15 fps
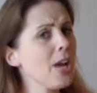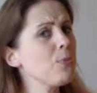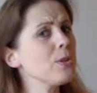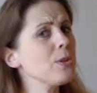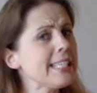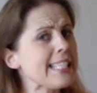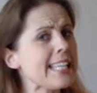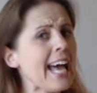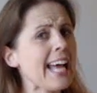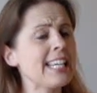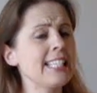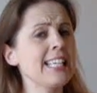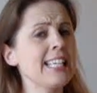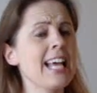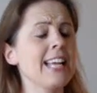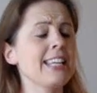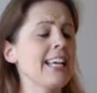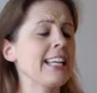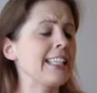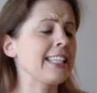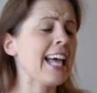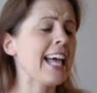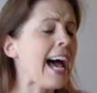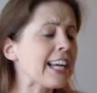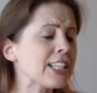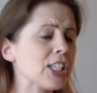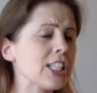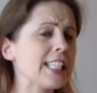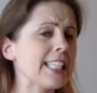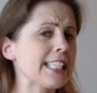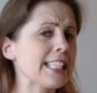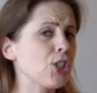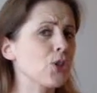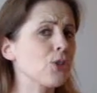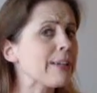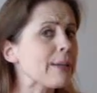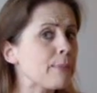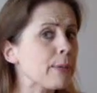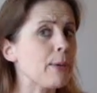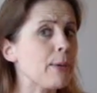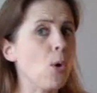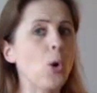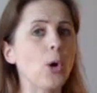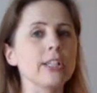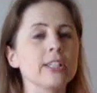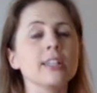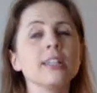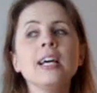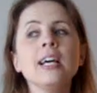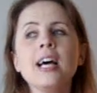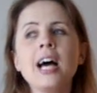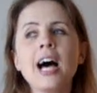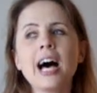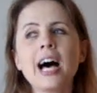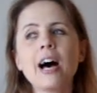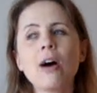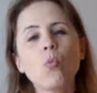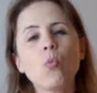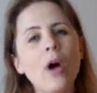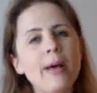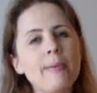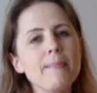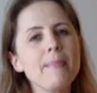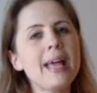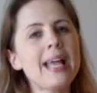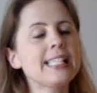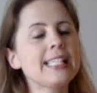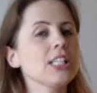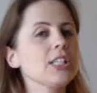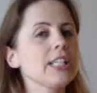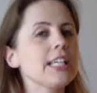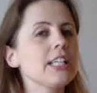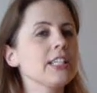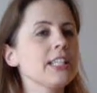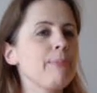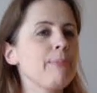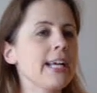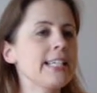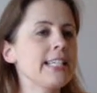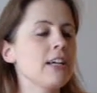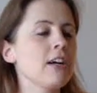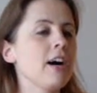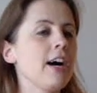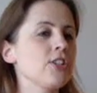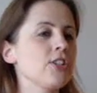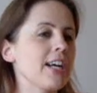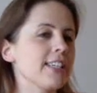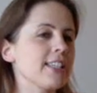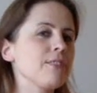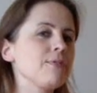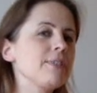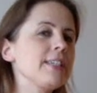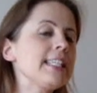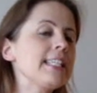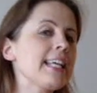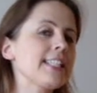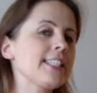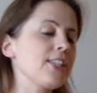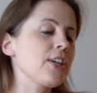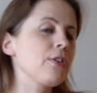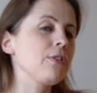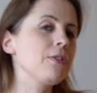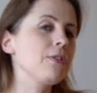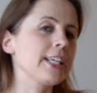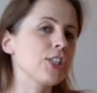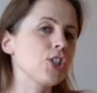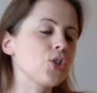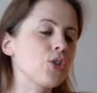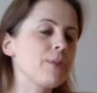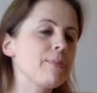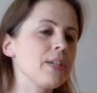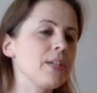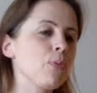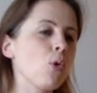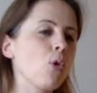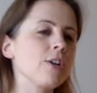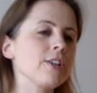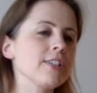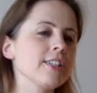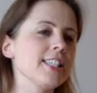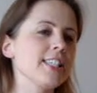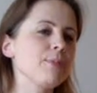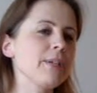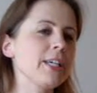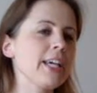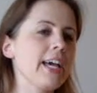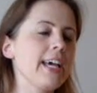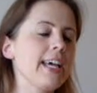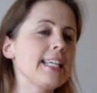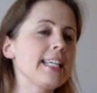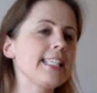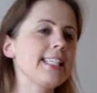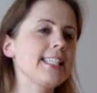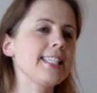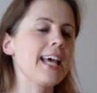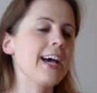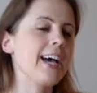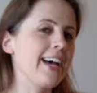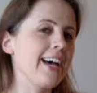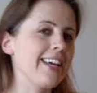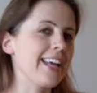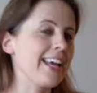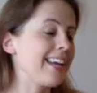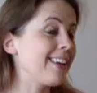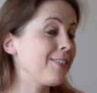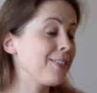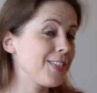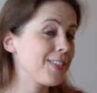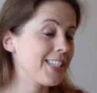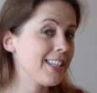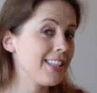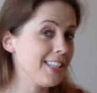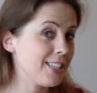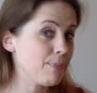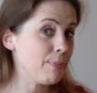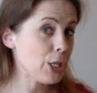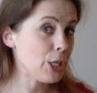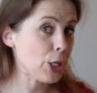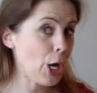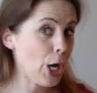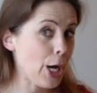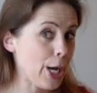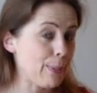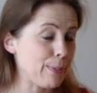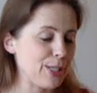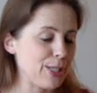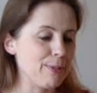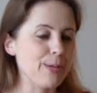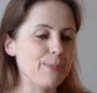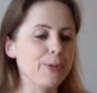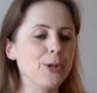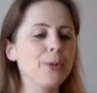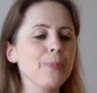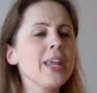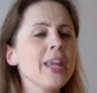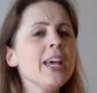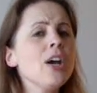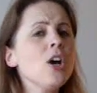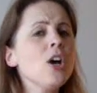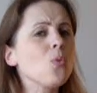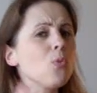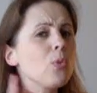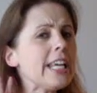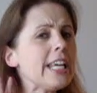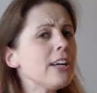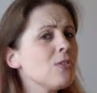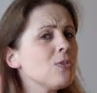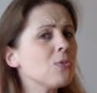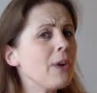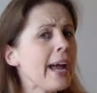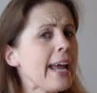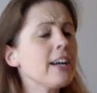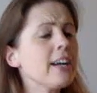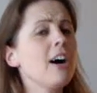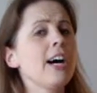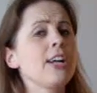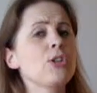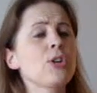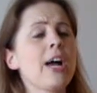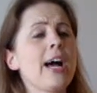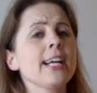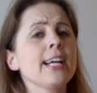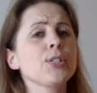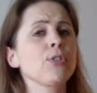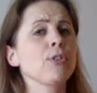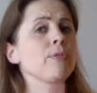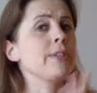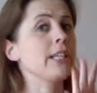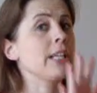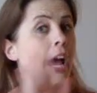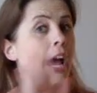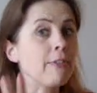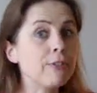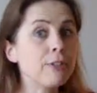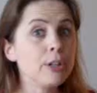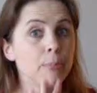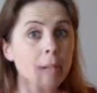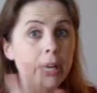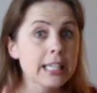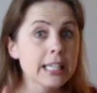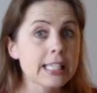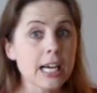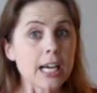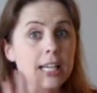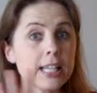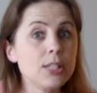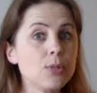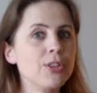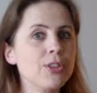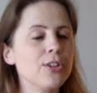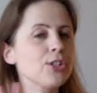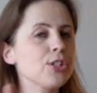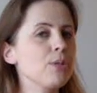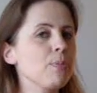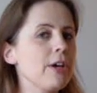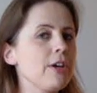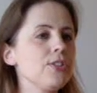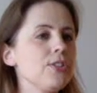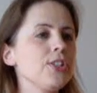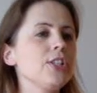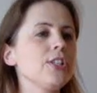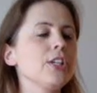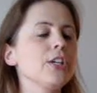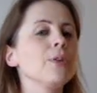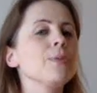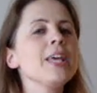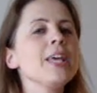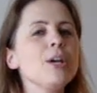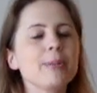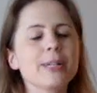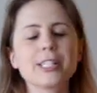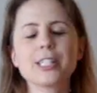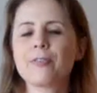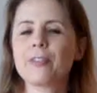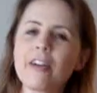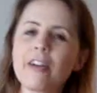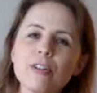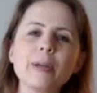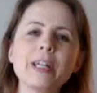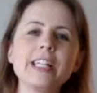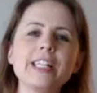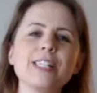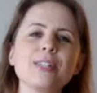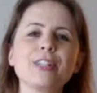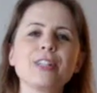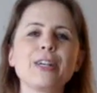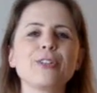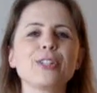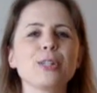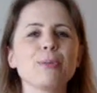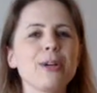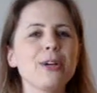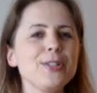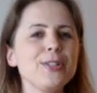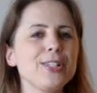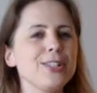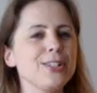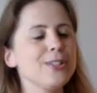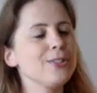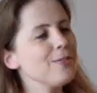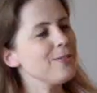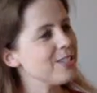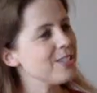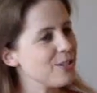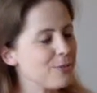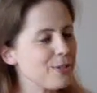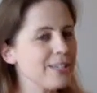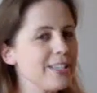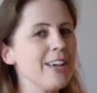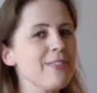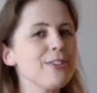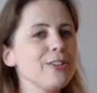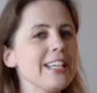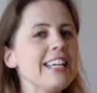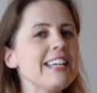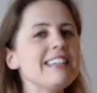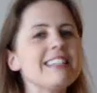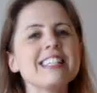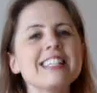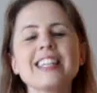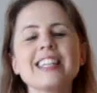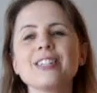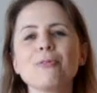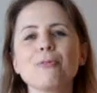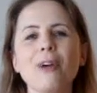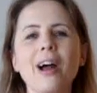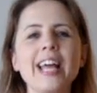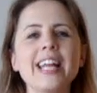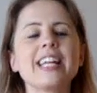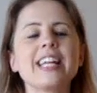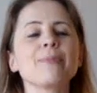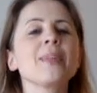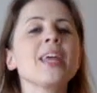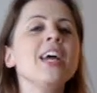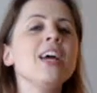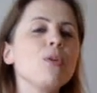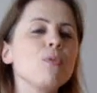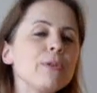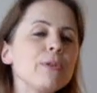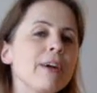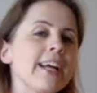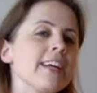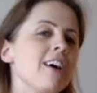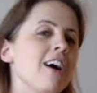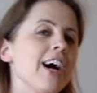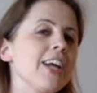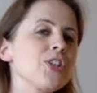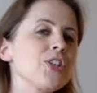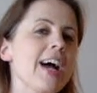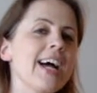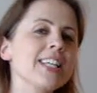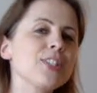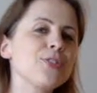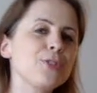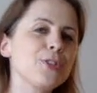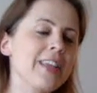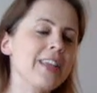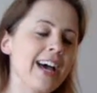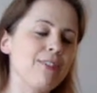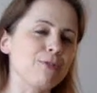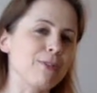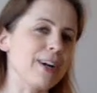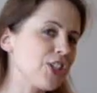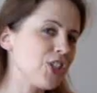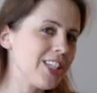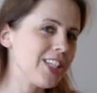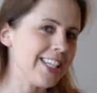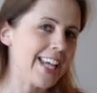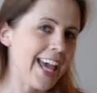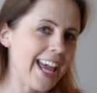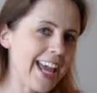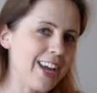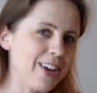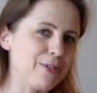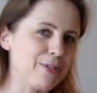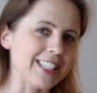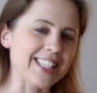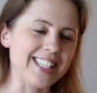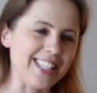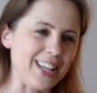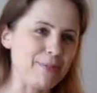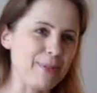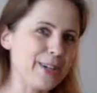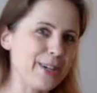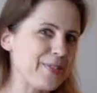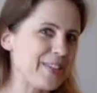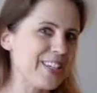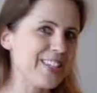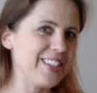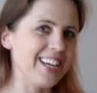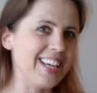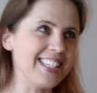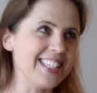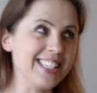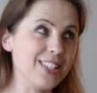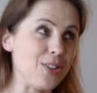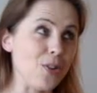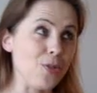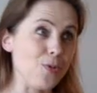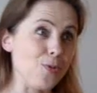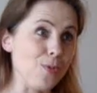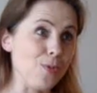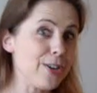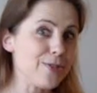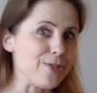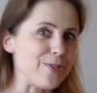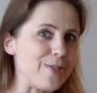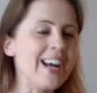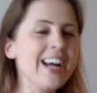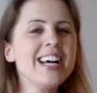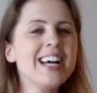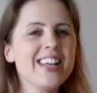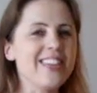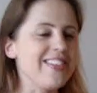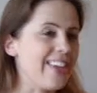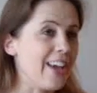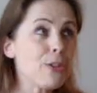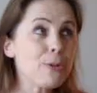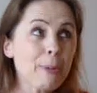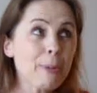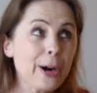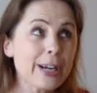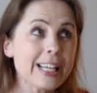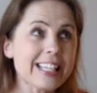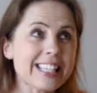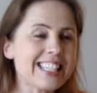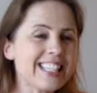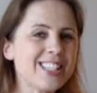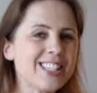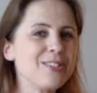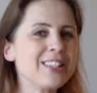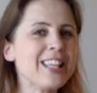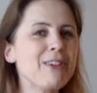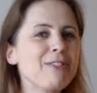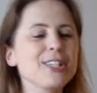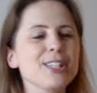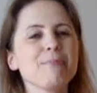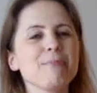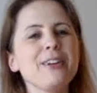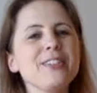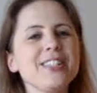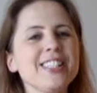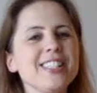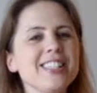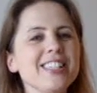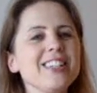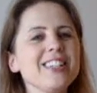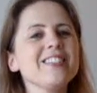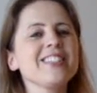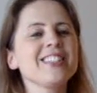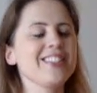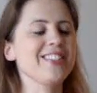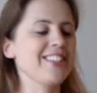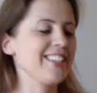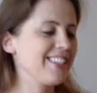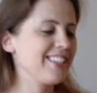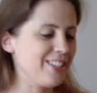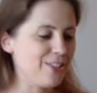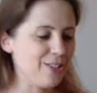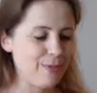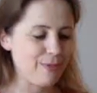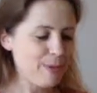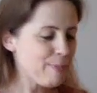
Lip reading: and realized I hadn't done that. And that actually is extremely important. What makes a legally binding contract? And the reason that's so extremely important is because, and I've said this many times to people, we don't write contracts for when everybody does what they're supposed to do. Because if everybody did what they were supposed to do, then you would never need anything in writing. We write contracts for that wretched day when somebody realizes, whoa, the other party didn't do what they were supposed to do, and so suddenly you